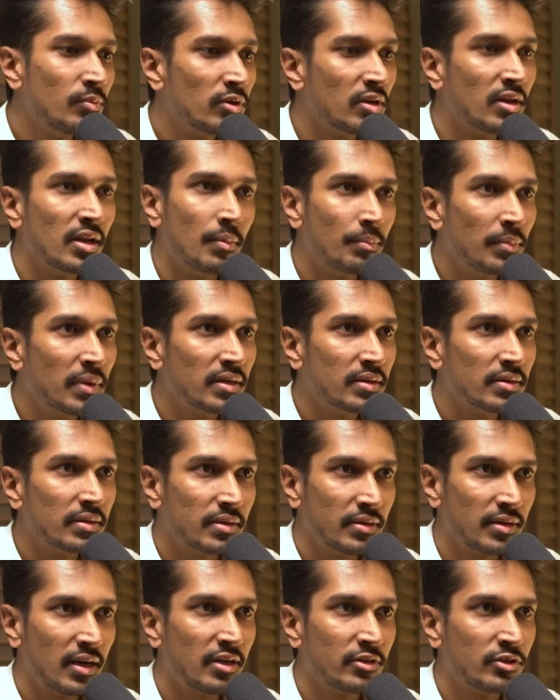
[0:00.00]
put number,
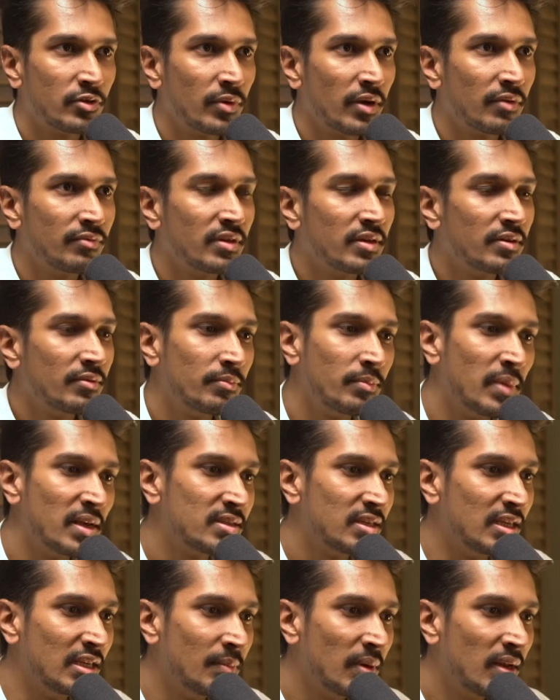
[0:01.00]
right? So one of the
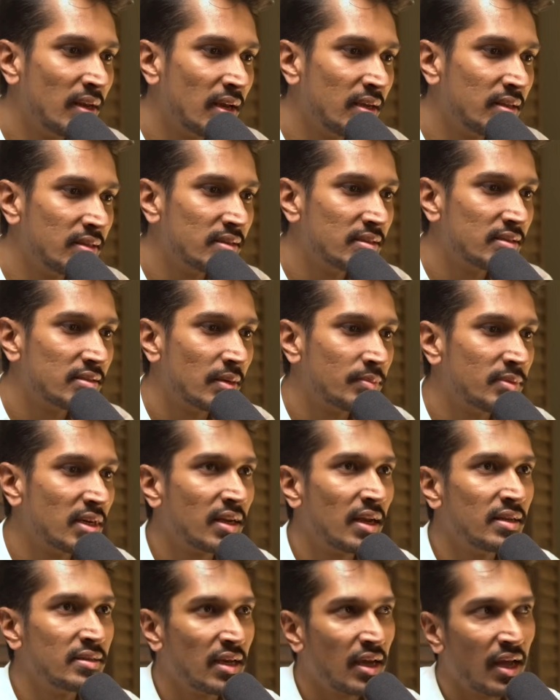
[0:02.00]
best email lines, subject
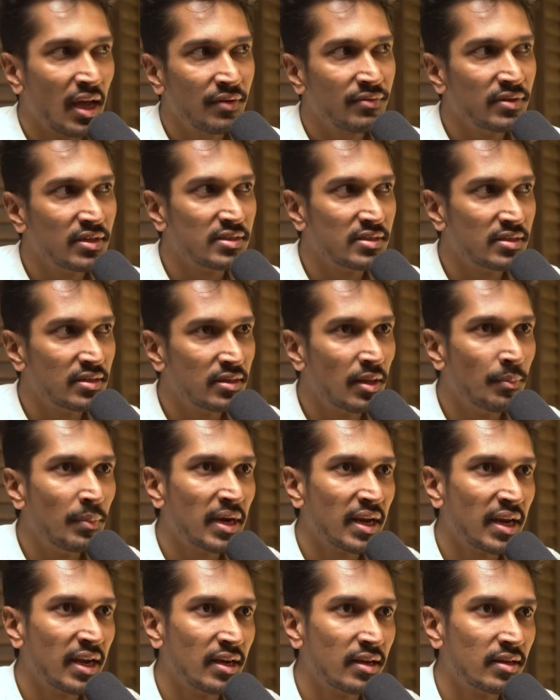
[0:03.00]
lines I have is number
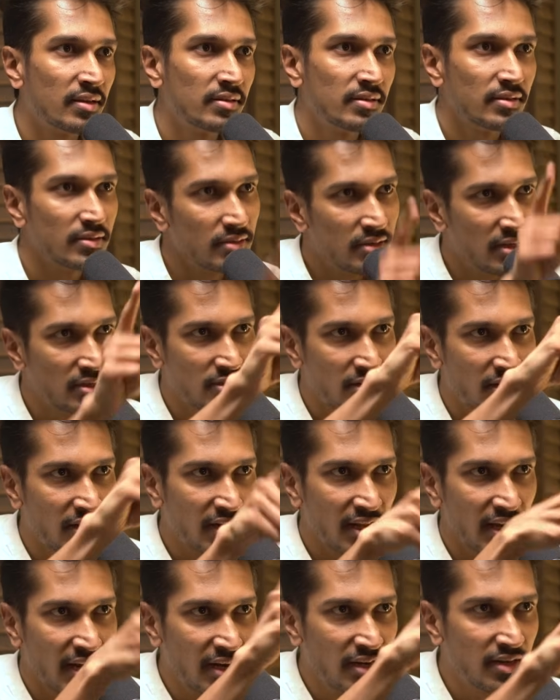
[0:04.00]
8. Just
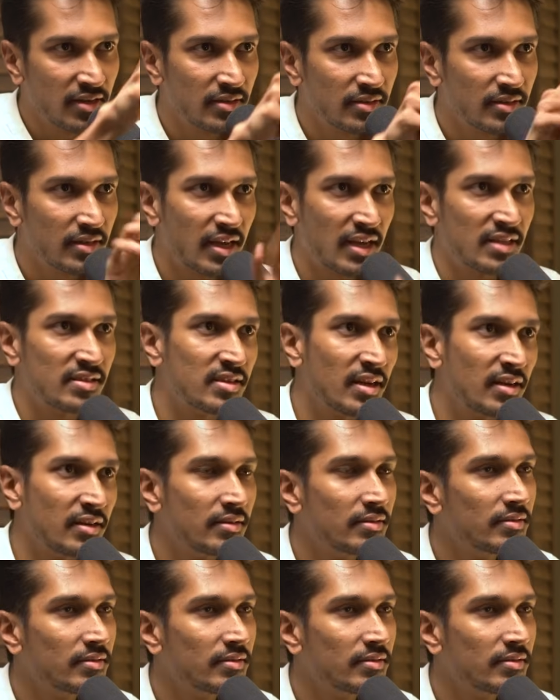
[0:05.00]
write 8 and send.